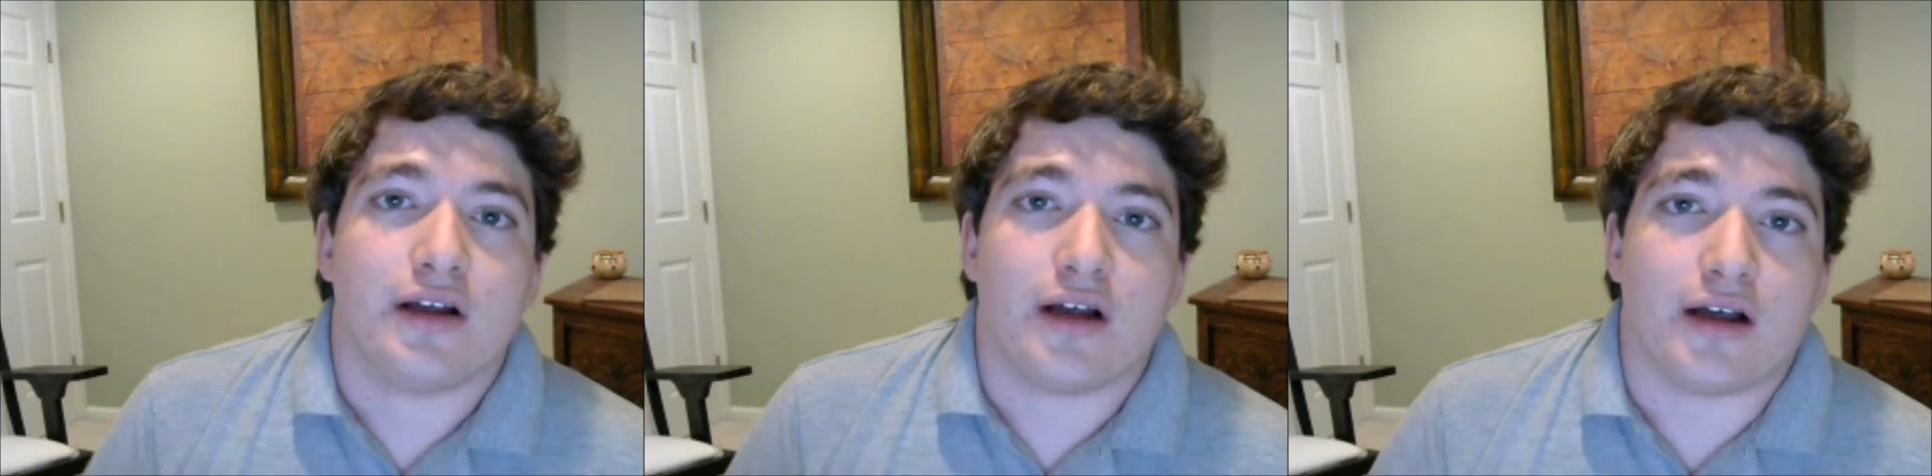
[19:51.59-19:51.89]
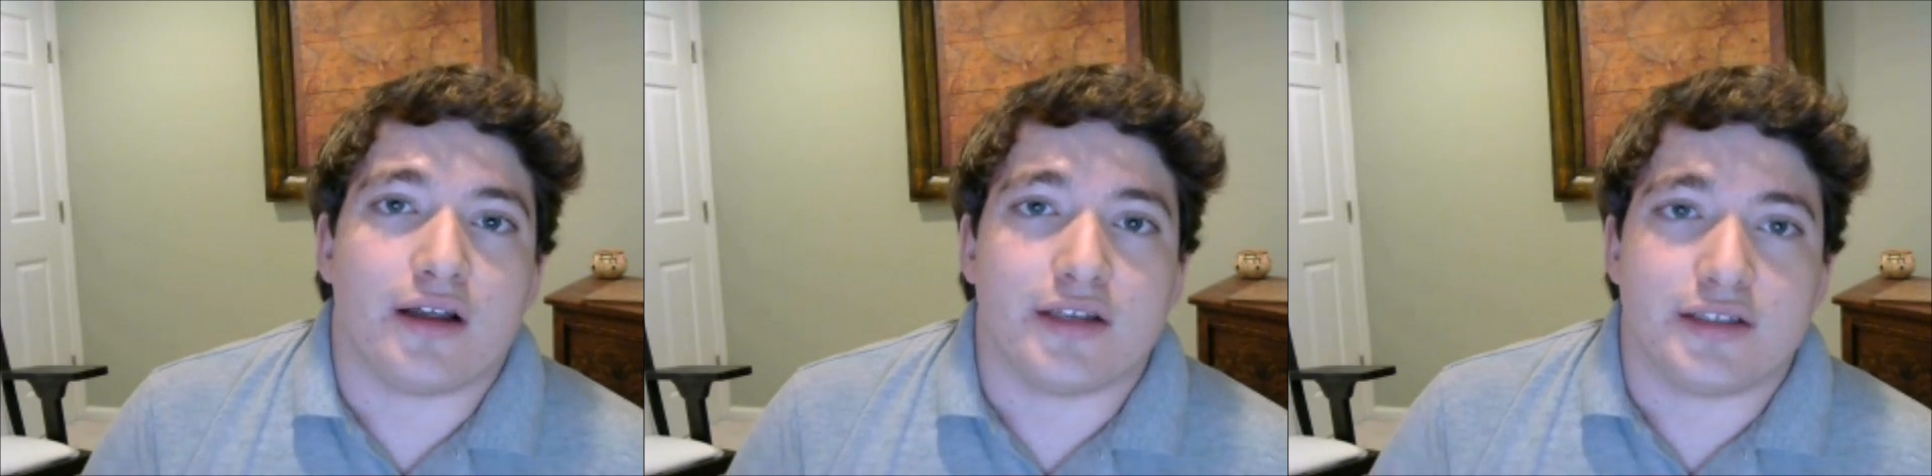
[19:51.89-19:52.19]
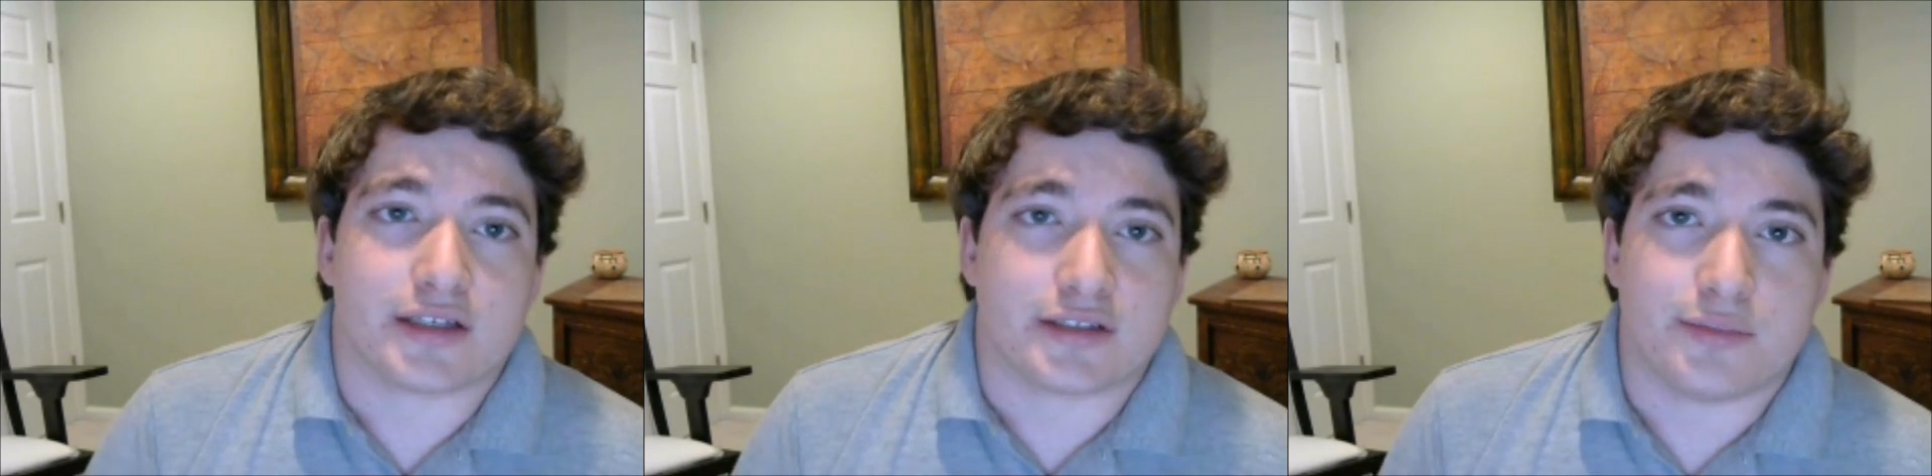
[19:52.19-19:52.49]

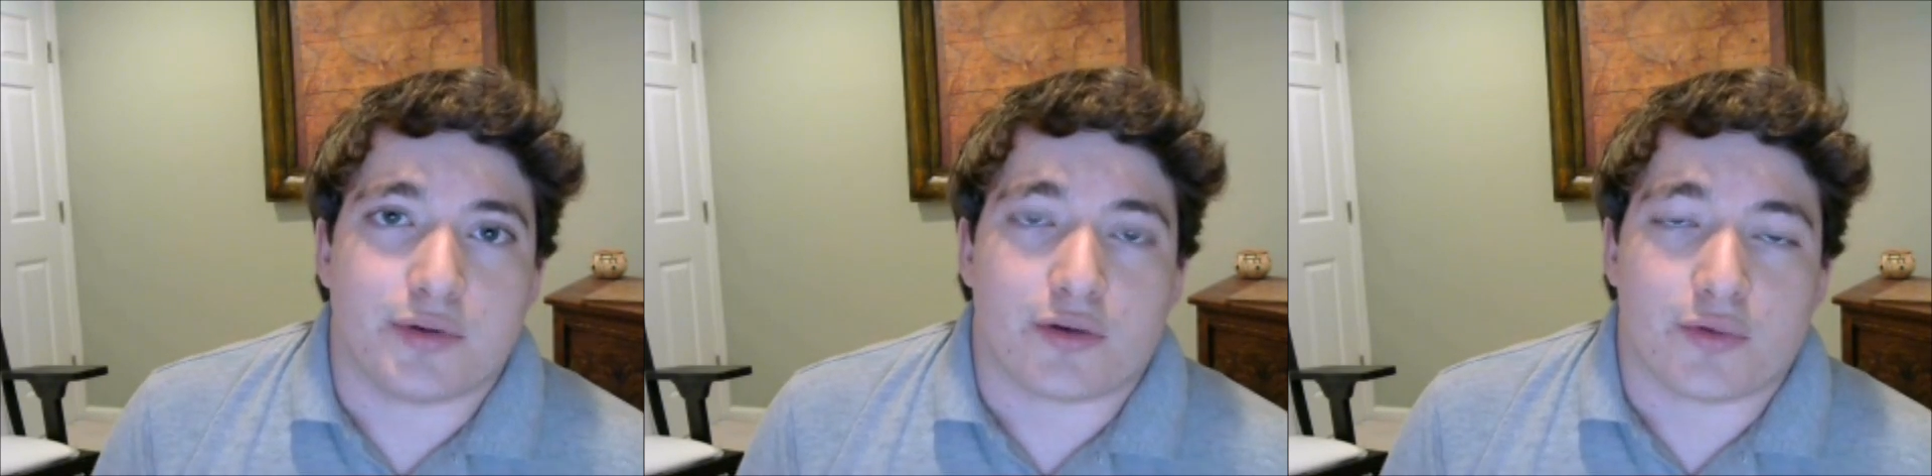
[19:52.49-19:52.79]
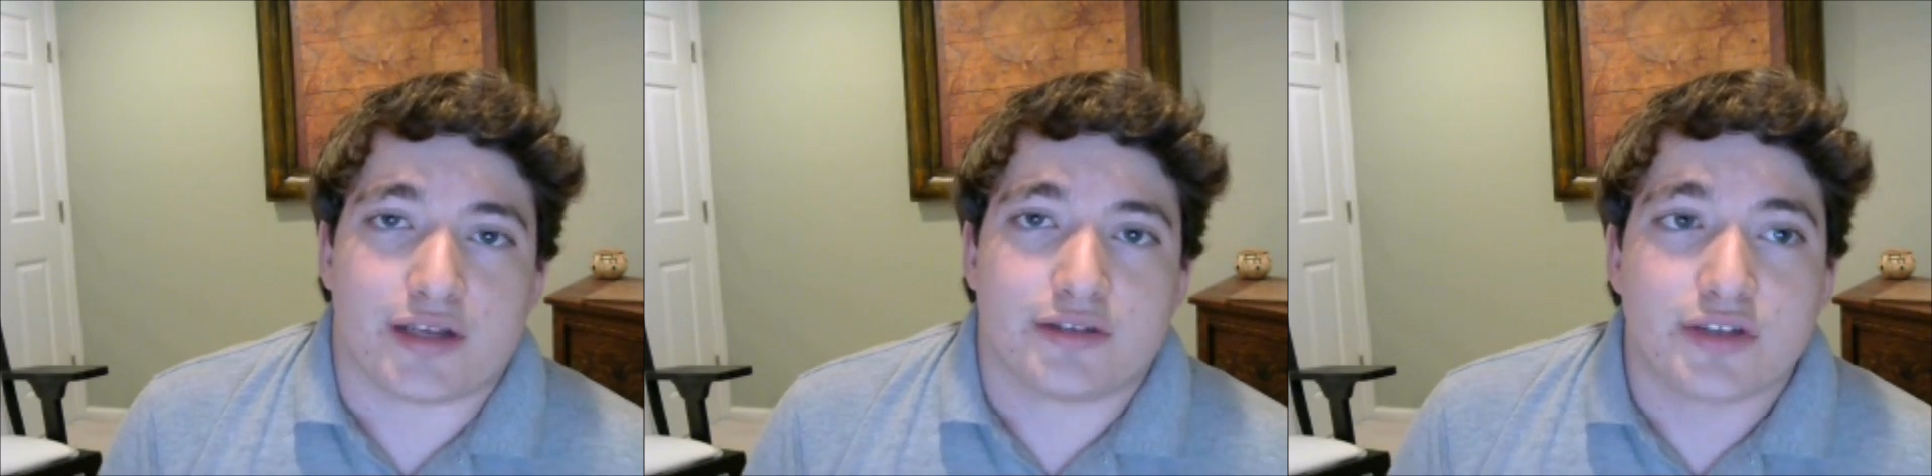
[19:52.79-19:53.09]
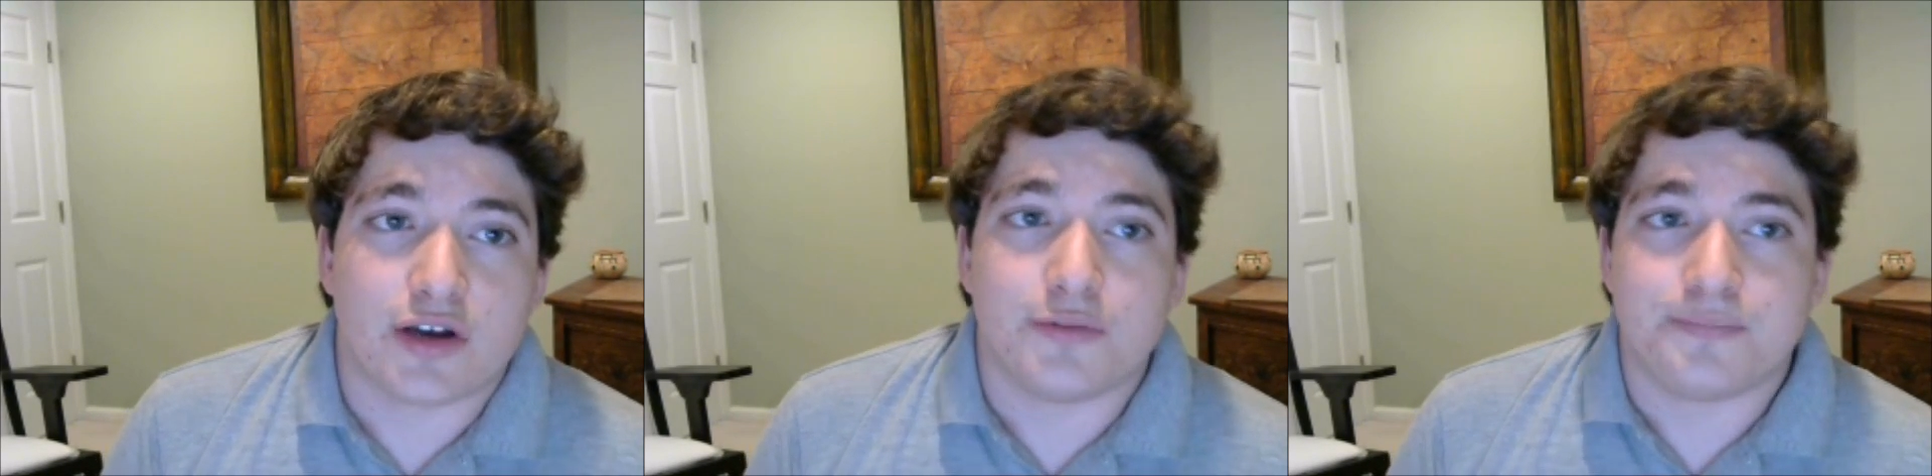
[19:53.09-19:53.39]
point weeks.
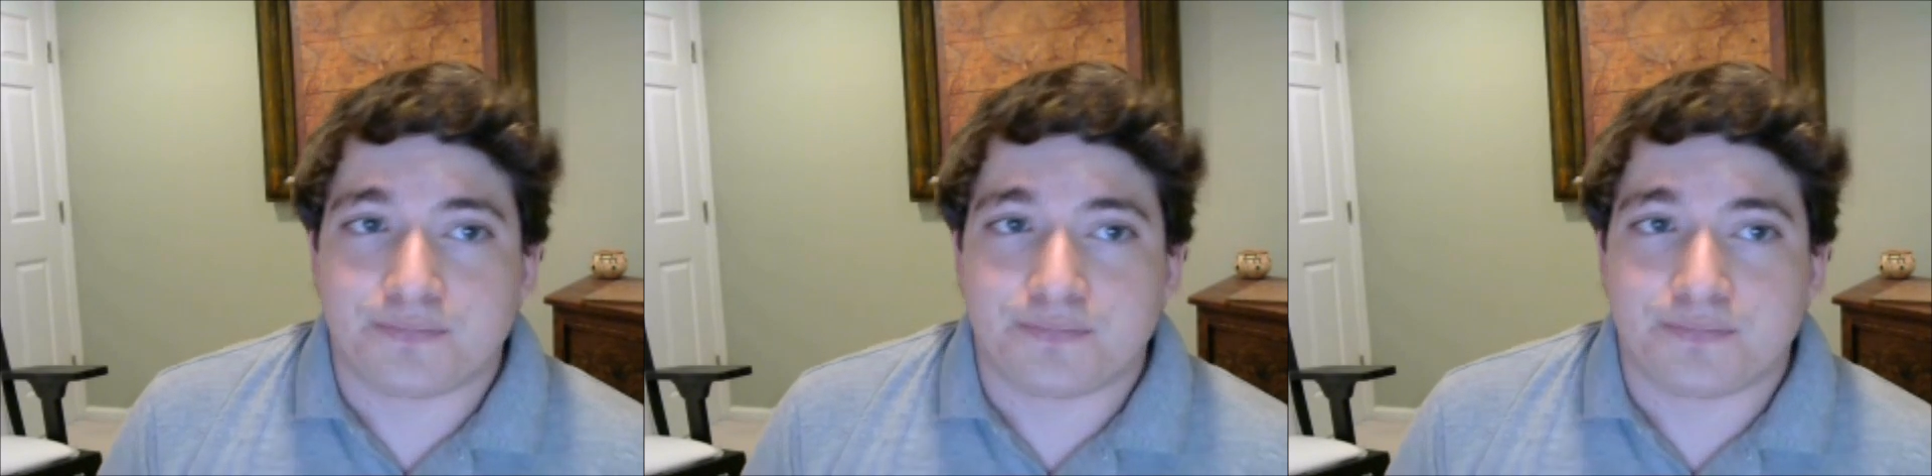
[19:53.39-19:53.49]
So